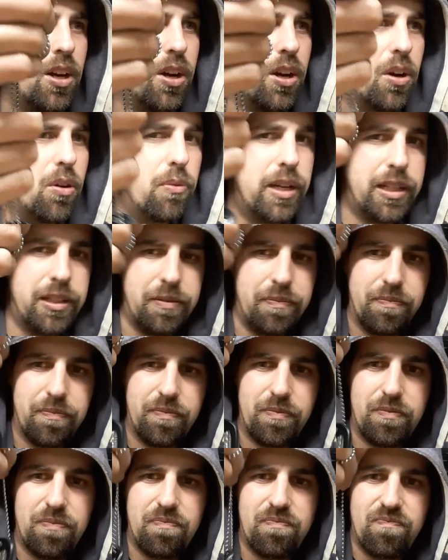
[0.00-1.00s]
Well,
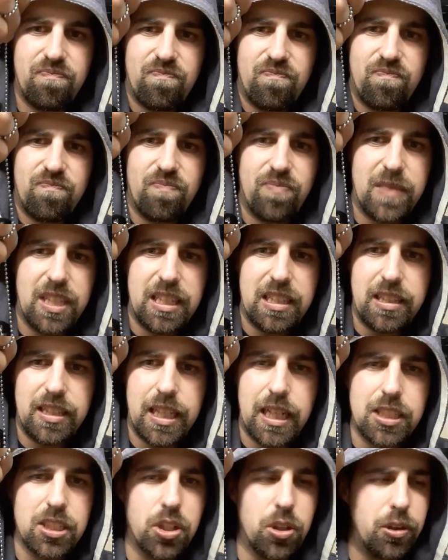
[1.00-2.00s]

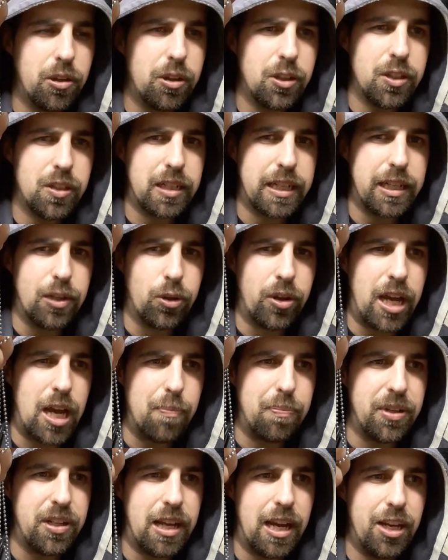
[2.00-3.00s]
that's gonna
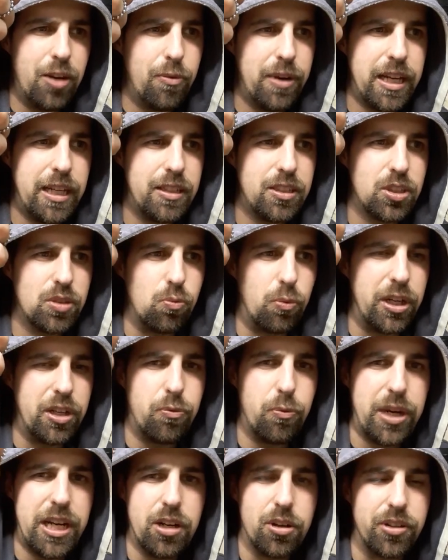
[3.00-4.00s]
happen anyways,
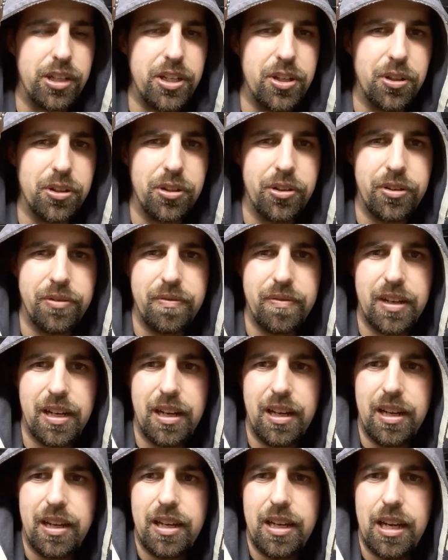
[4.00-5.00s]
one way or the other.
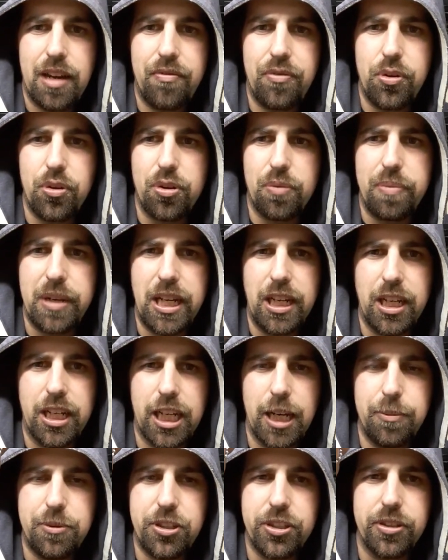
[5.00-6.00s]
If you're being
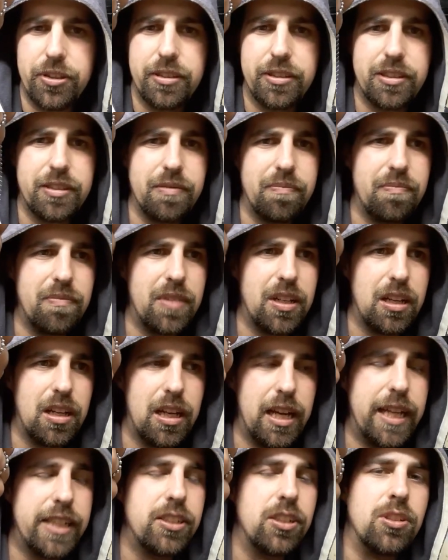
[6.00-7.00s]
captured
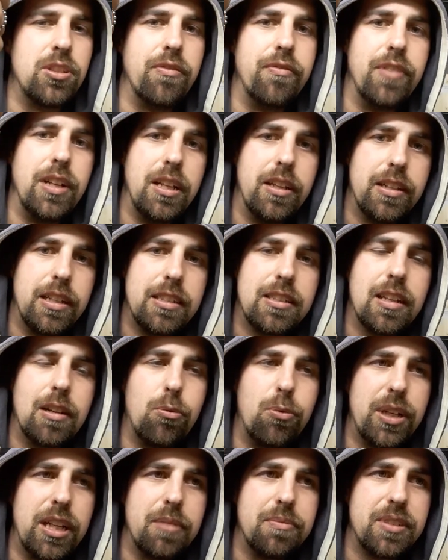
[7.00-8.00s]
as a civilian, is
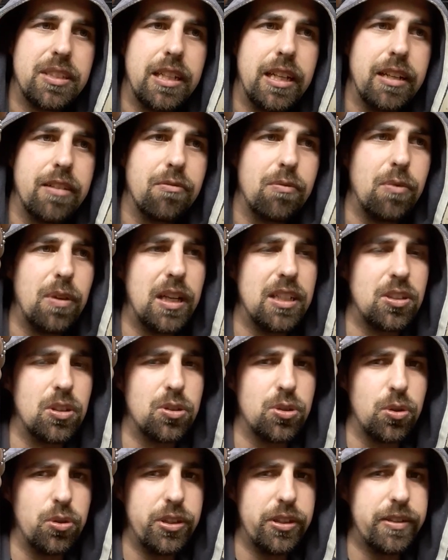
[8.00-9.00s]
what I'm saying. As a
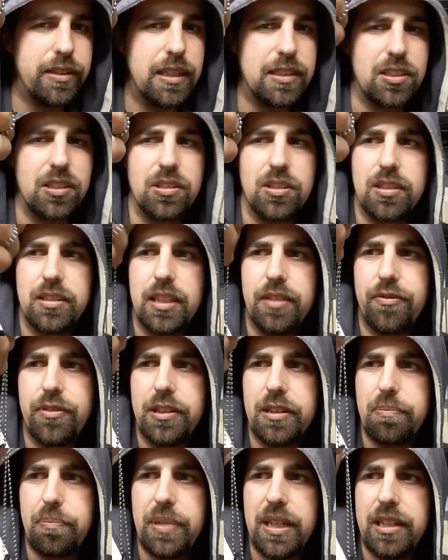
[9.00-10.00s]
soldier, that's a
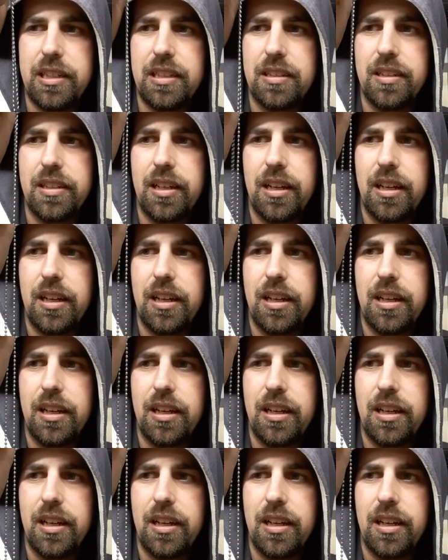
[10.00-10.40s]
different piece